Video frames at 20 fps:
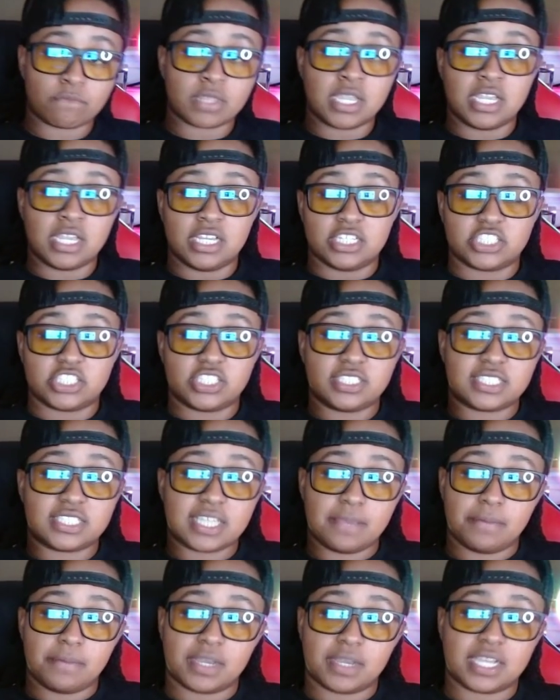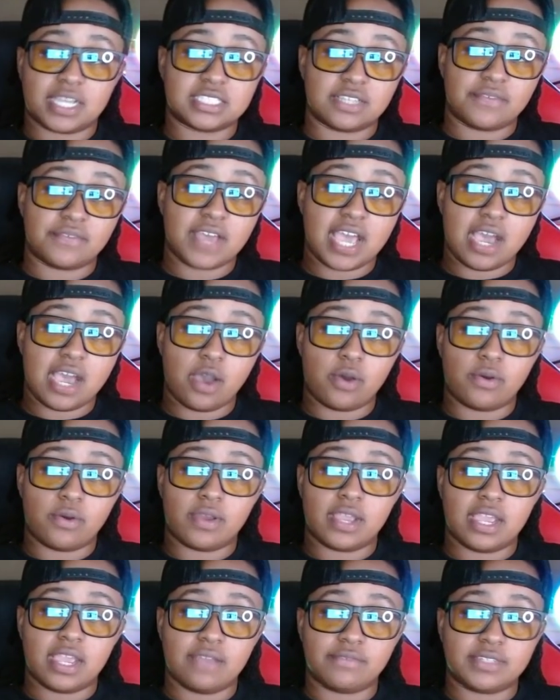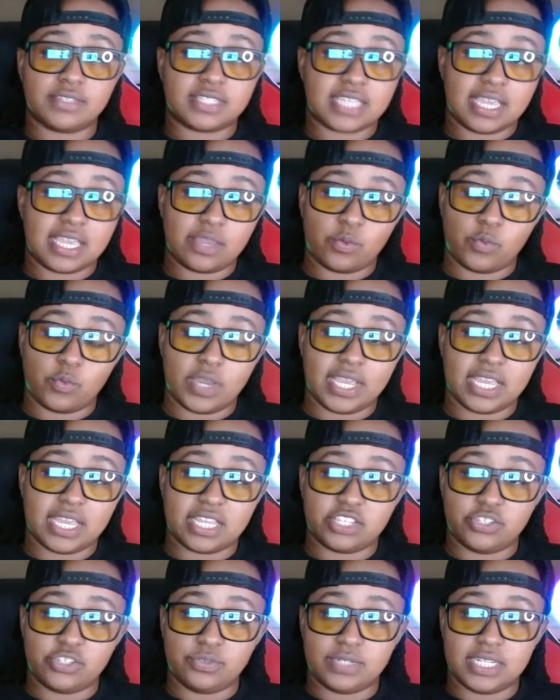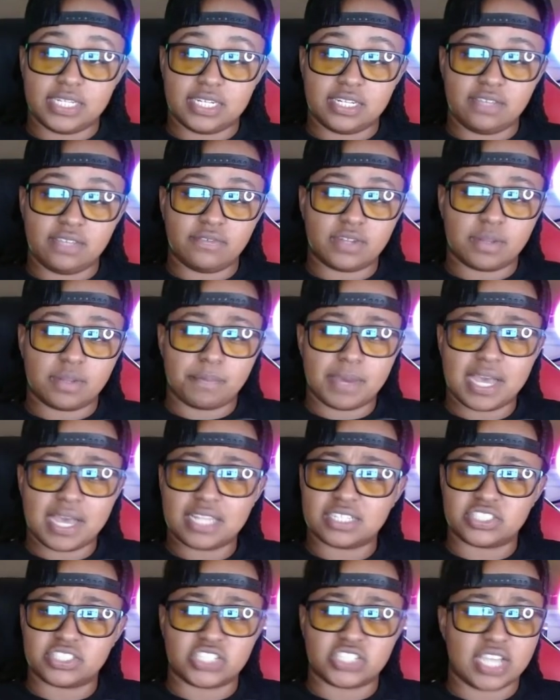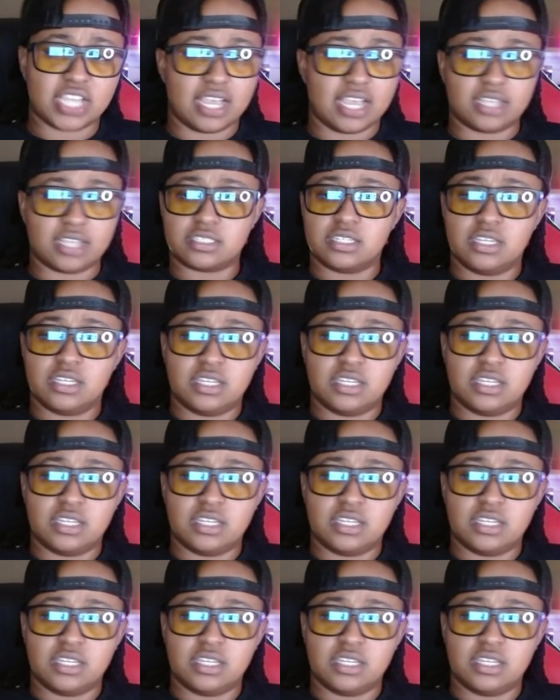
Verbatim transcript: She said, because of how everything went and you didn't even apologize.